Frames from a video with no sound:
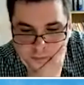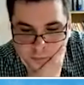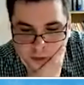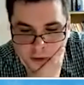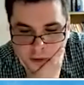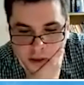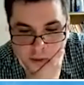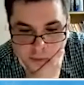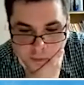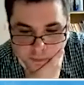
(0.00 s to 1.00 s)
Now,
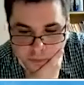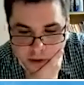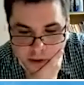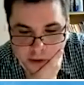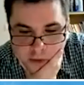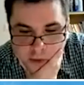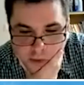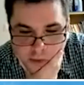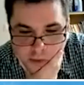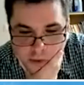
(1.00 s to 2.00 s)

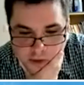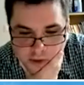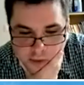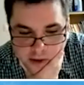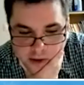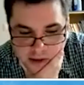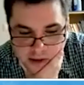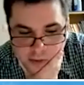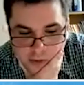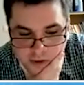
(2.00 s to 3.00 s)
what White
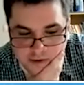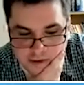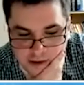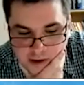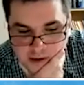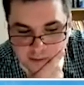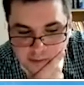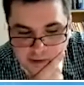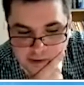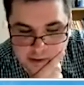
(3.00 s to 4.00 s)
wants in this
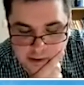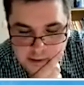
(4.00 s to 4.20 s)
position?